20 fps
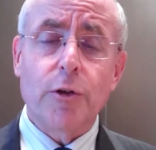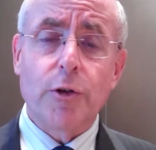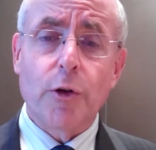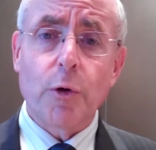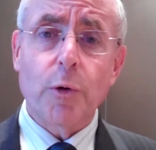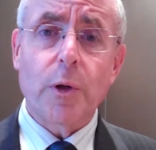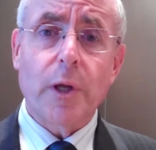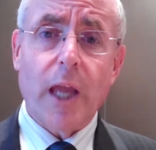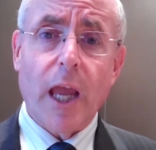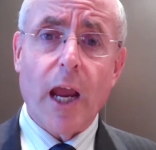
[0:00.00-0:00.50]

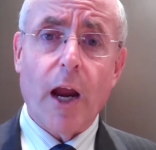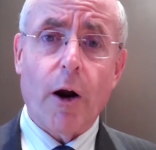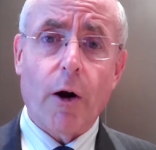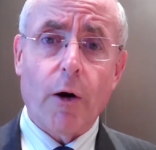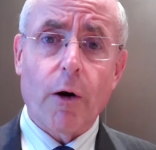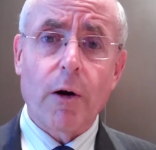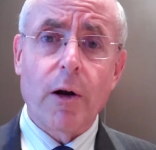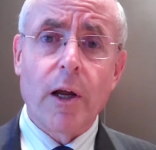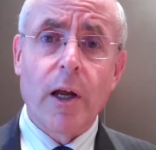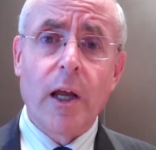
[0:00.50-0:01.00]
due
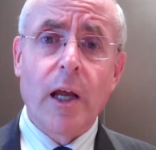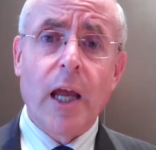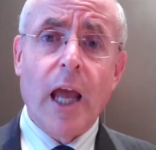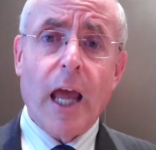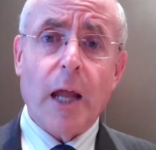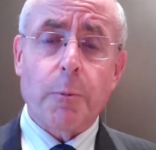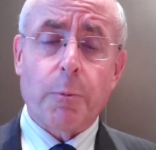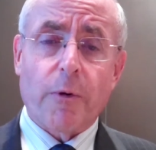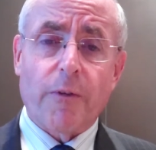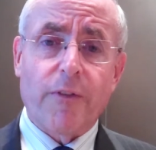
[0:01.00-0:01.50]
care,
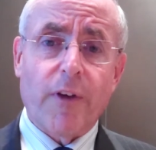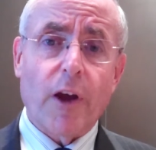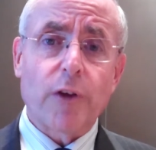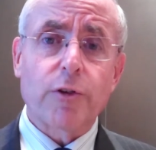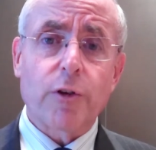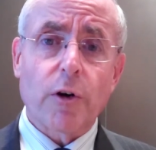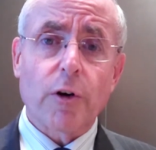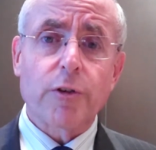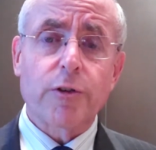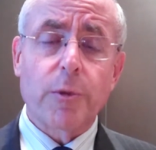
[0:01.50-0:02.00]
and
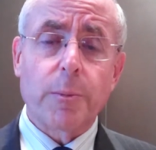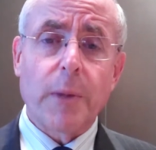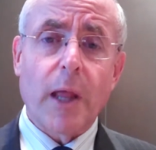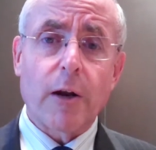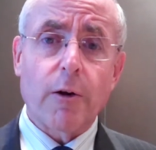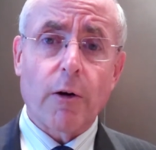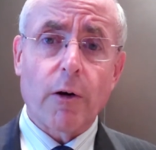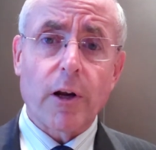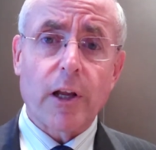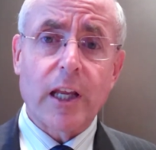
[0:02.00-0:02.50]
professionalism
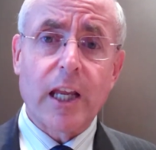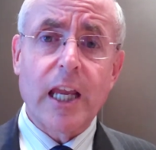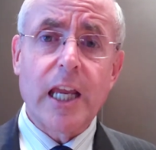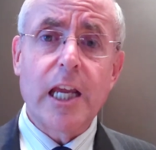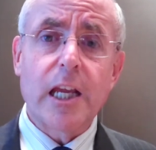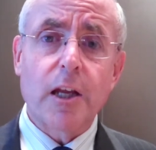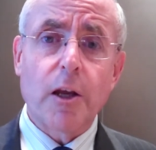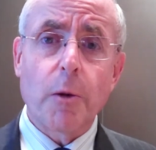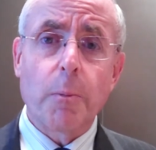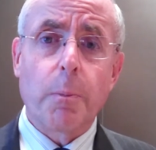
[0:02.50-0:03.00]
that are a
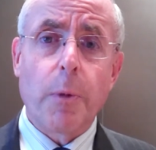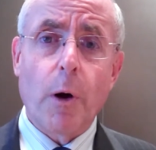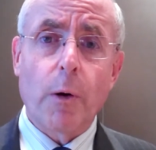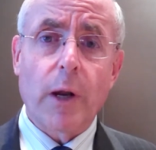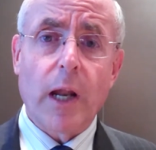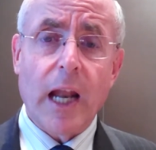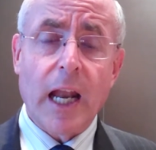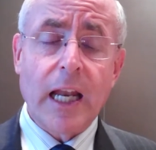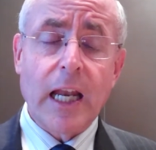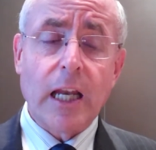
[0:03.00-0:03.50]
key
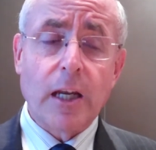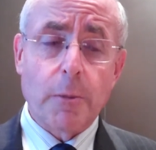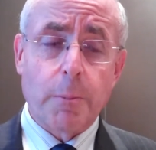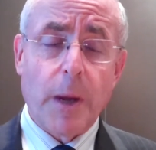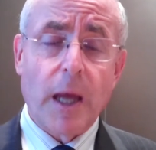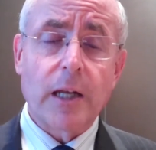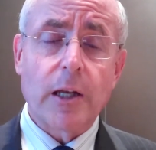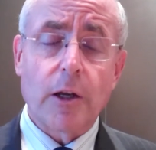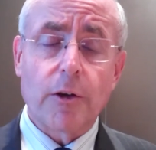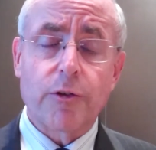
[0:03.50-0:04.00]
component, and
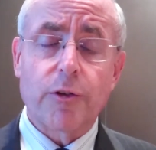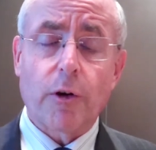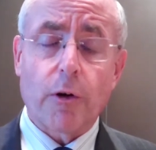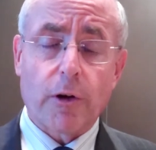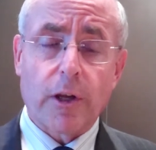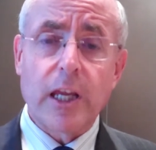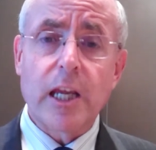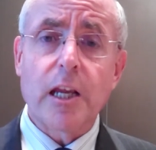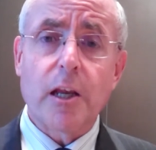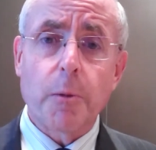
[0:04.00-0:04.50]
independence
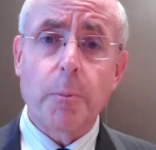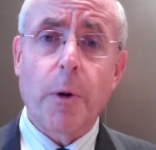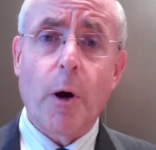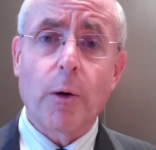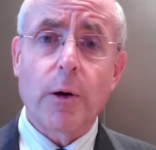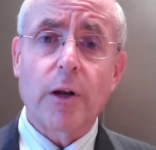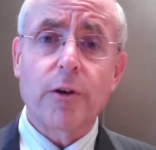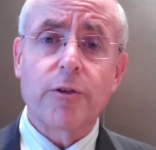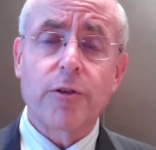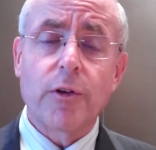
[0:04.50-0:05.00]
are key
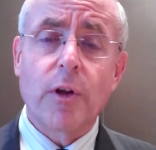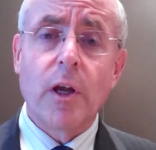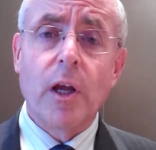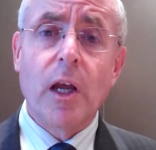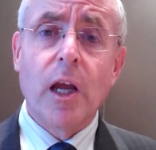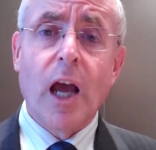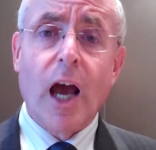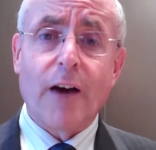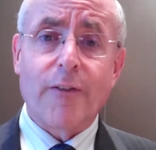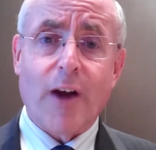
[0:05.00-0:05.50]
components
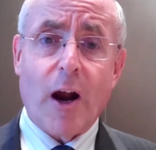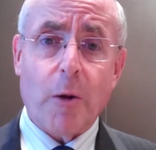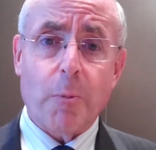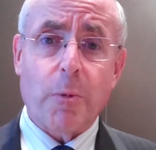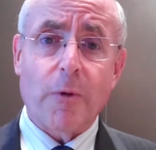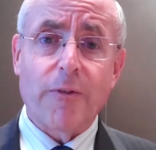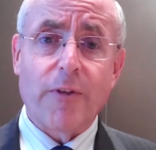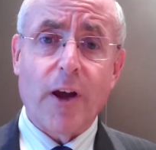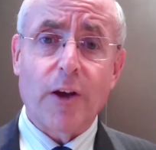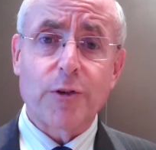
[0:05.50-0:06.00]
of our
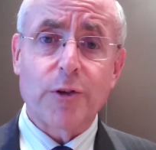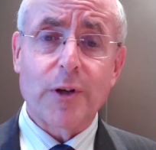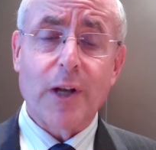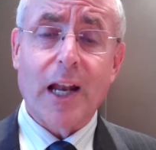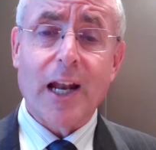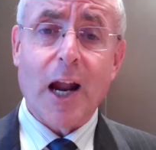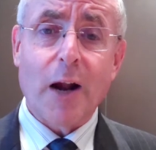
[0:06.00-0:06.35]
profession.